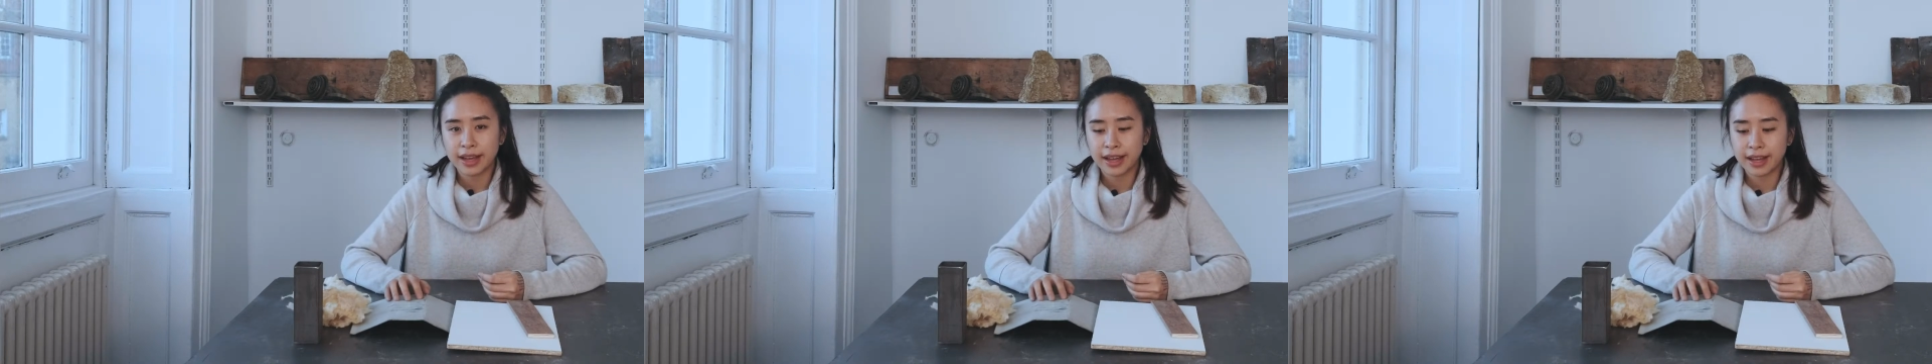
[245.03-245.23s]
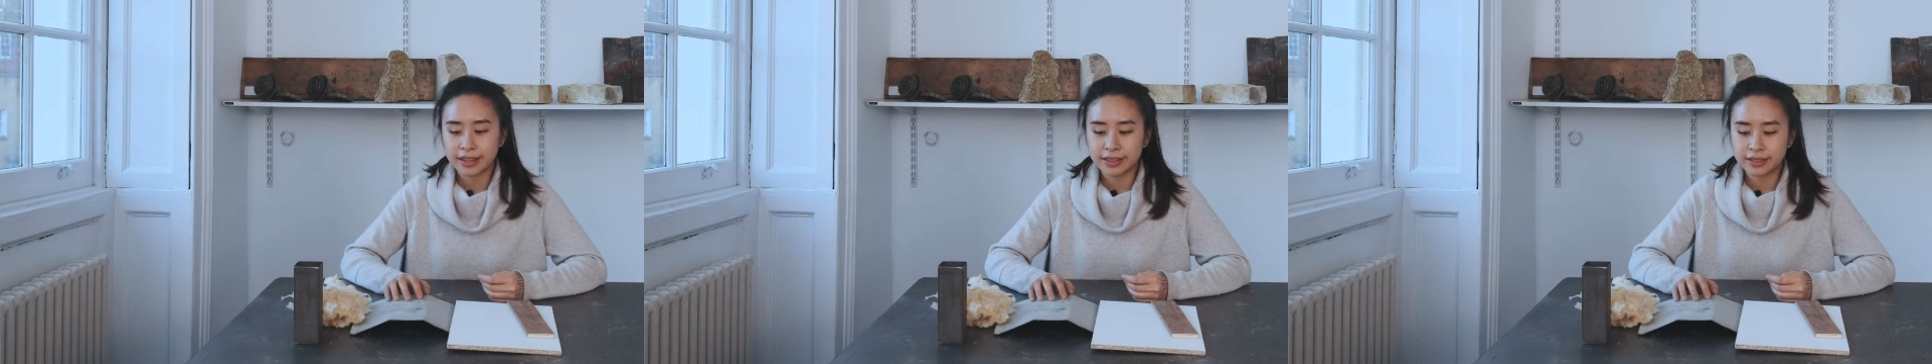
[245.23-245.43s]

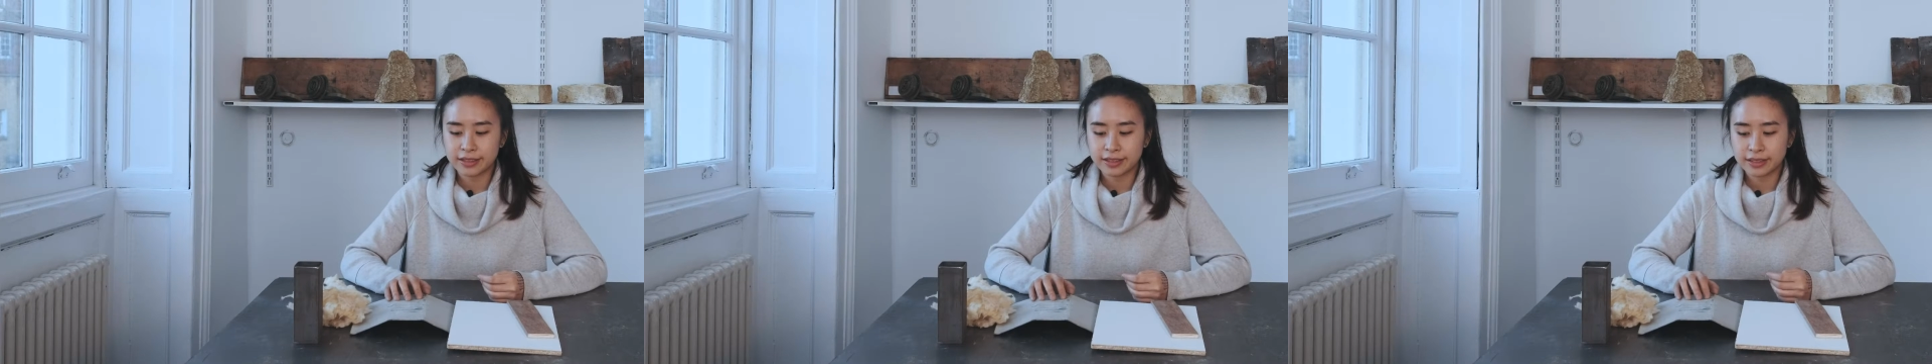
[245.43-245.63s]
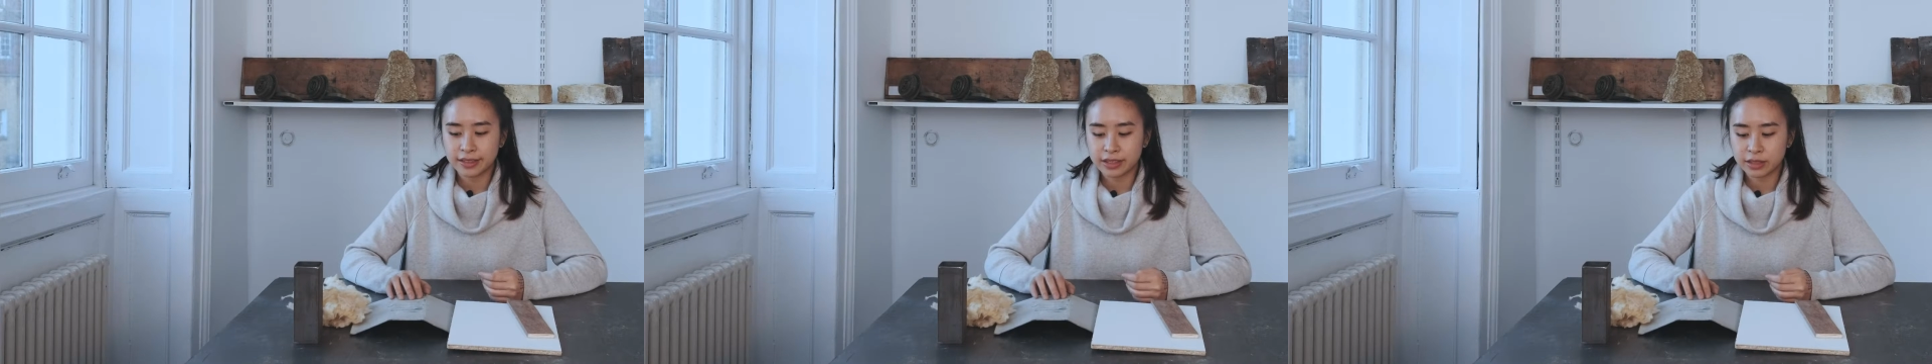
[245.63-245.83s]

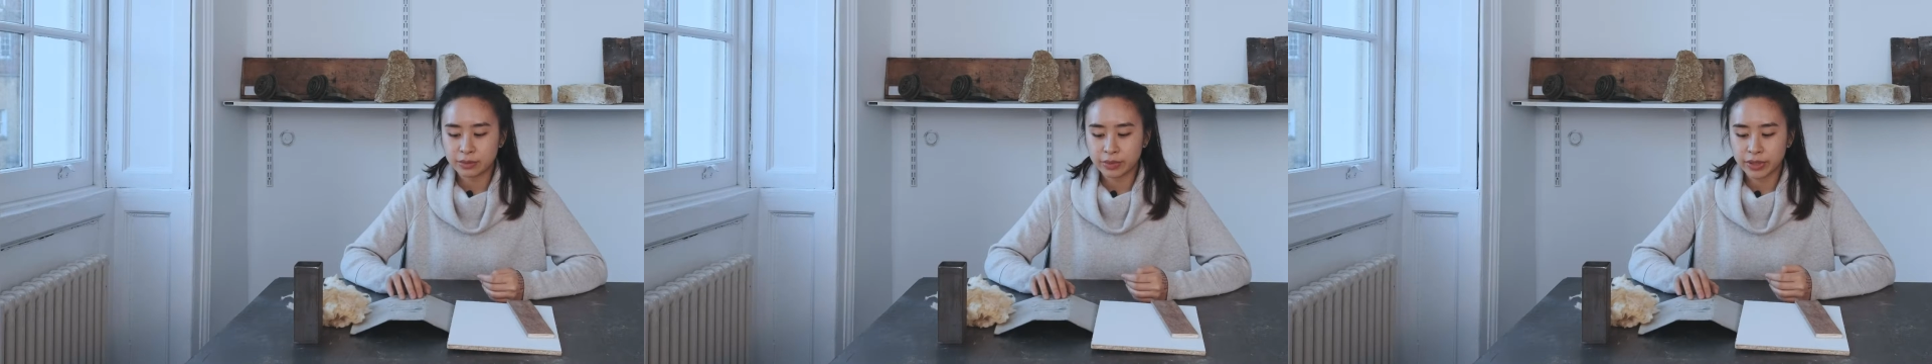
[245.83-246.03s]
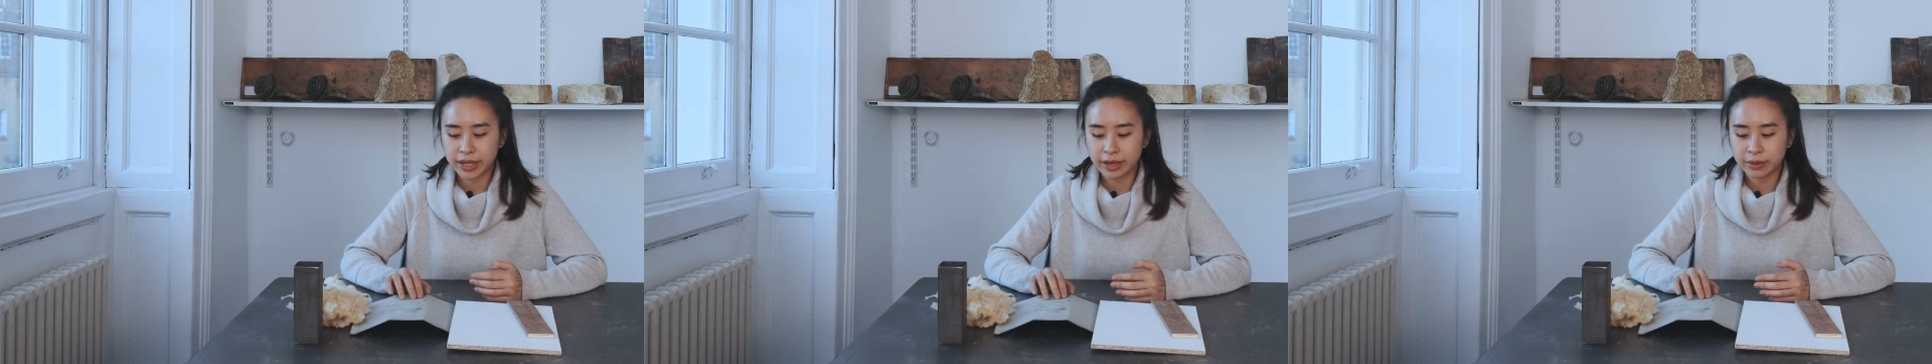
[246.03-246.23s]
And this
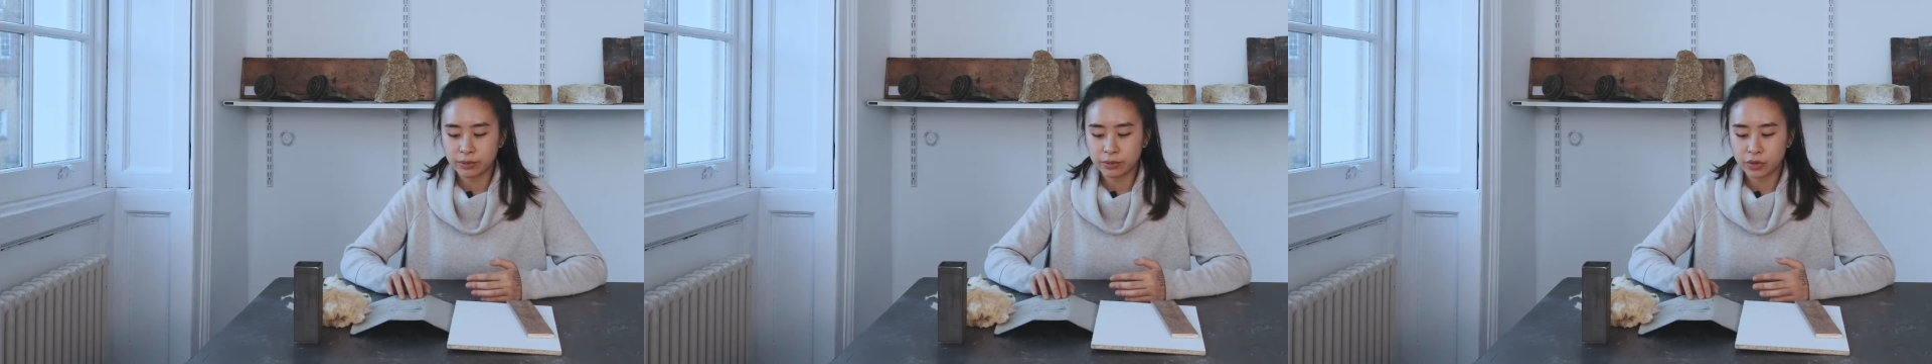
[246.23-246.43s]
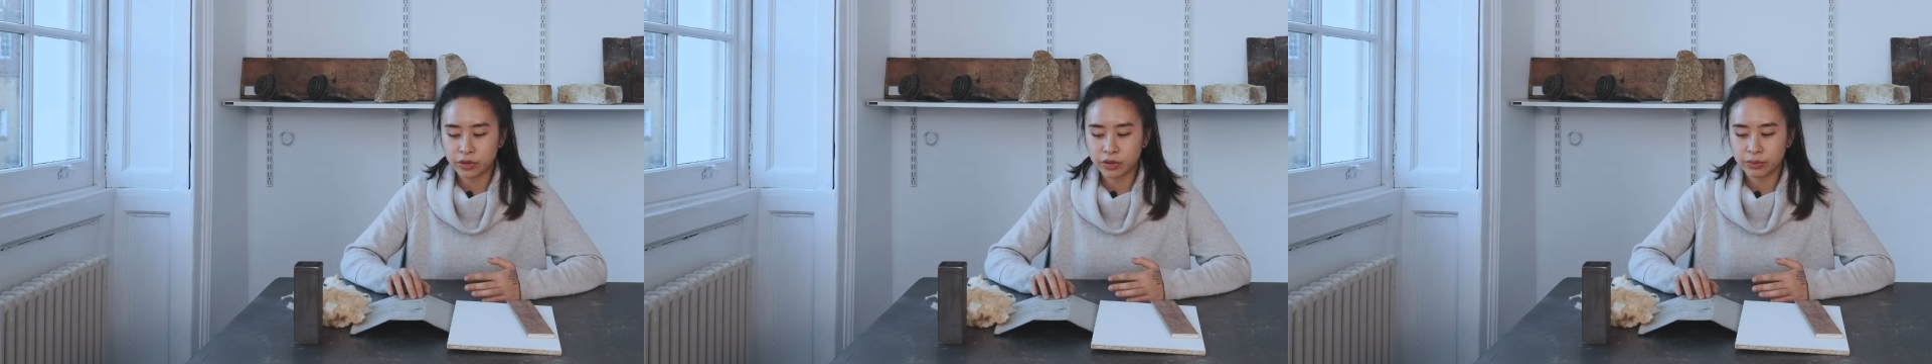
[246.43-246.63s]

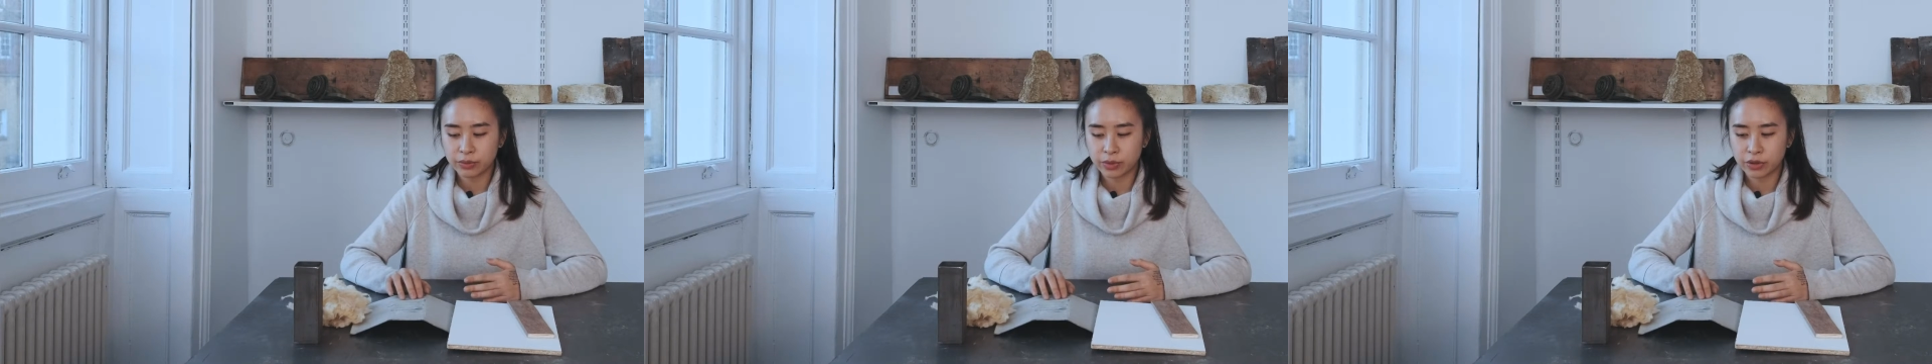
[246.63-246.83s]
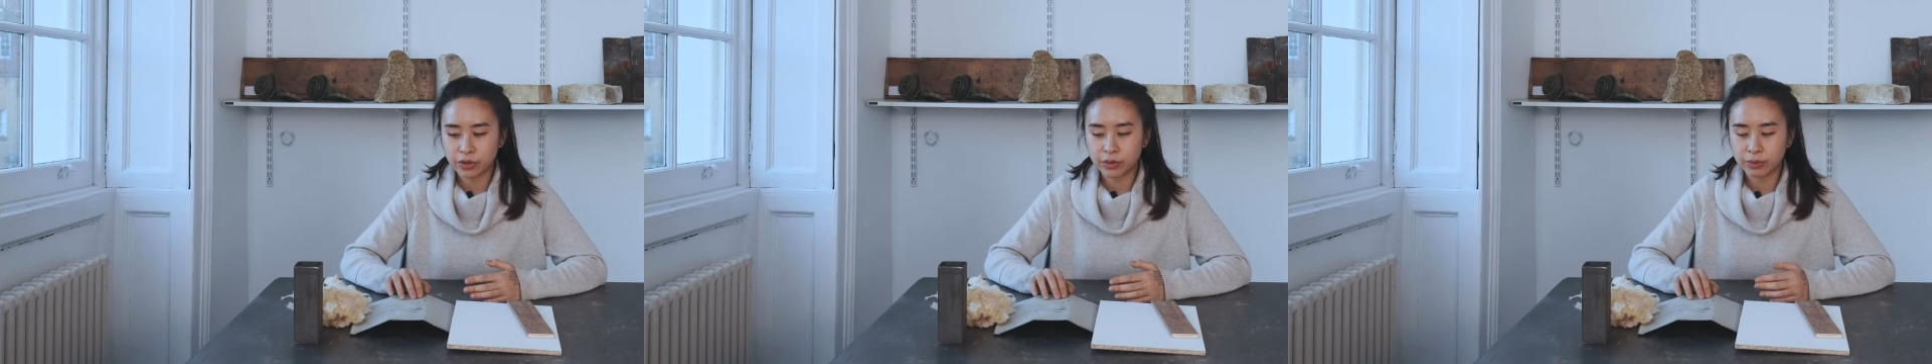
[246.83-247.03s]
became more and
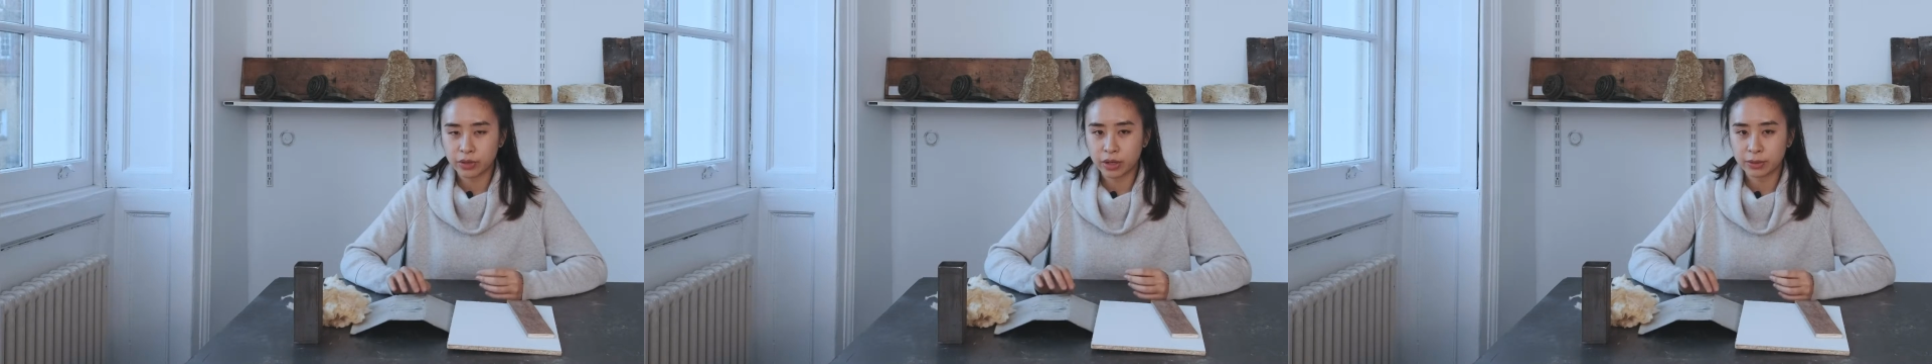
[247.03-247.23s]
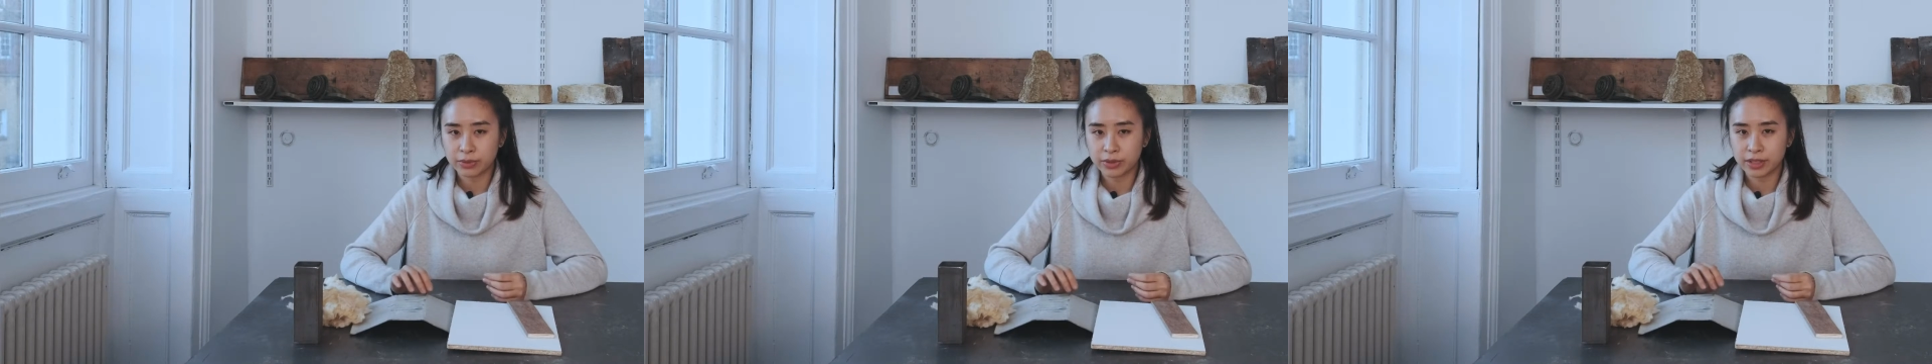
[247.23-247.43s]
more
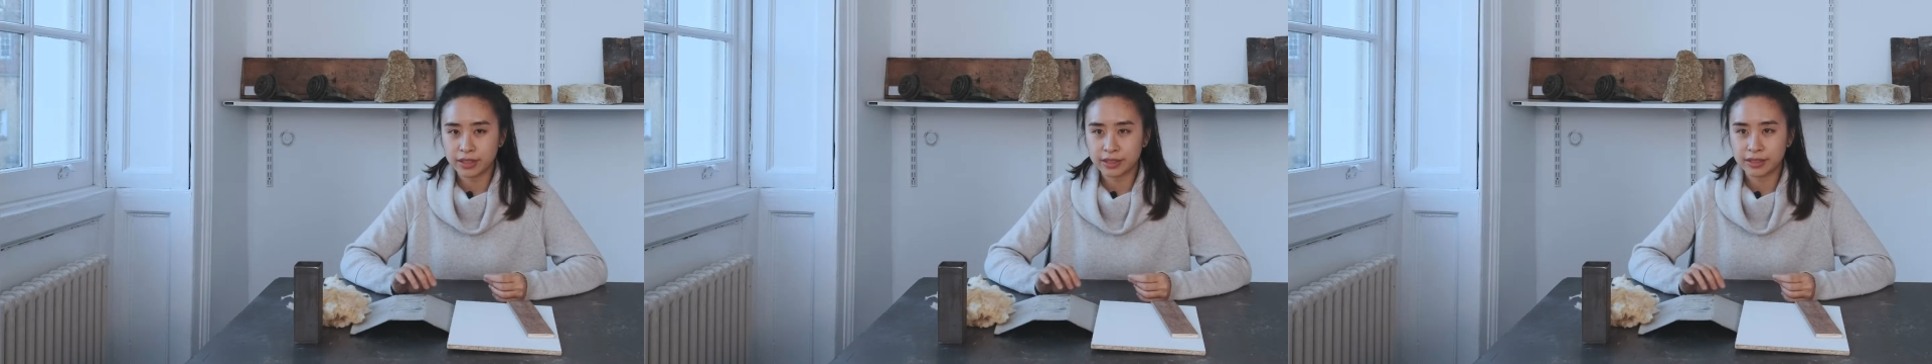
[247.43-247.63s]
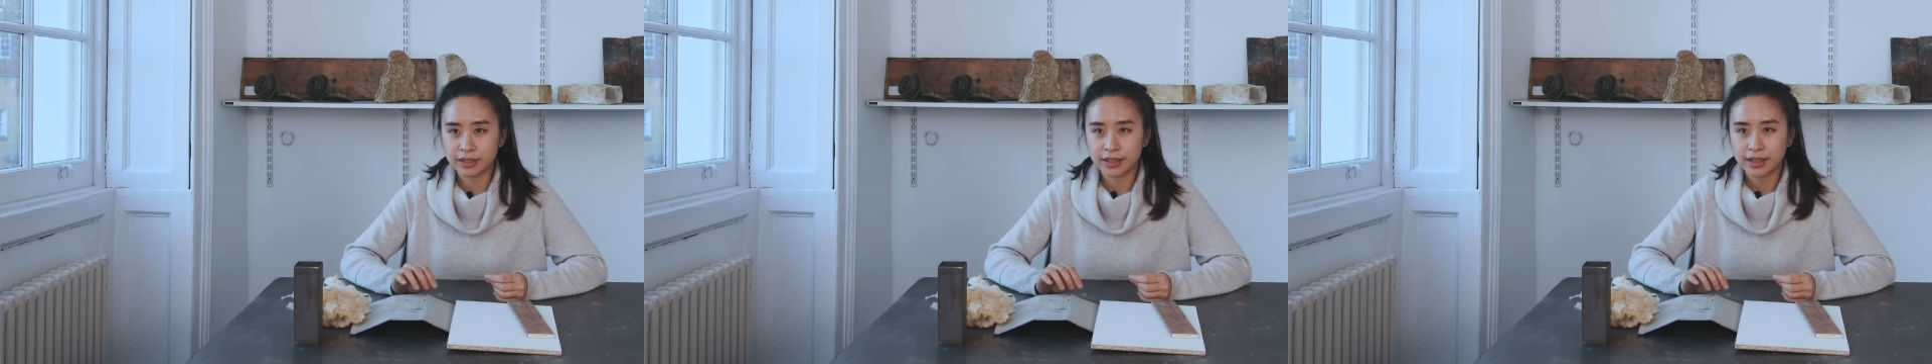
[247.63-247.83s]

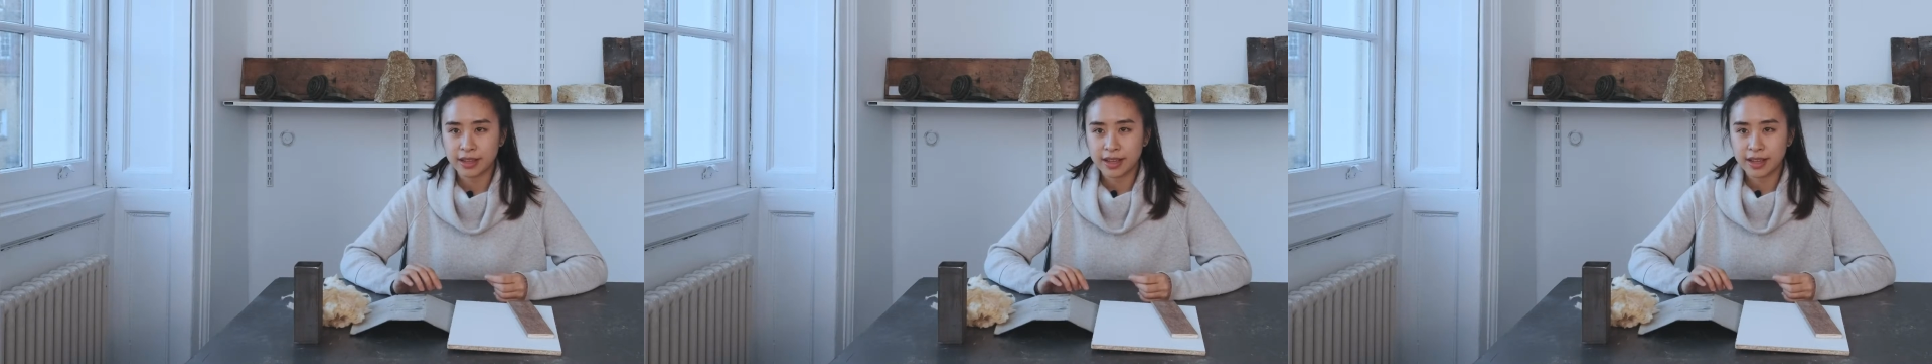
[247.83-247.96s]
popular